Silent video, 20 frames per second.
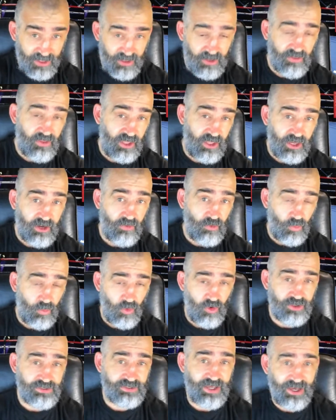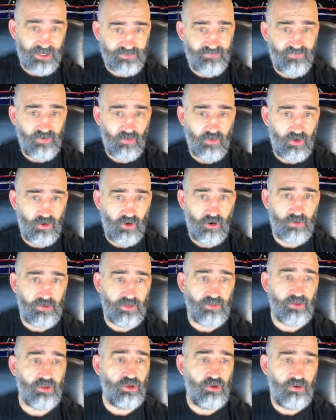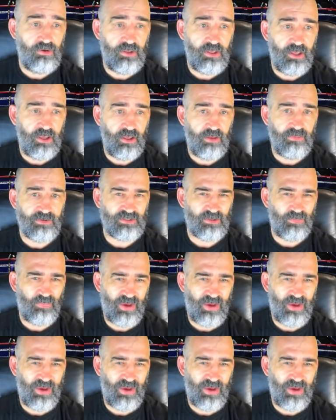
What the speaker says: of the year or worst case very early in the new year, Mr.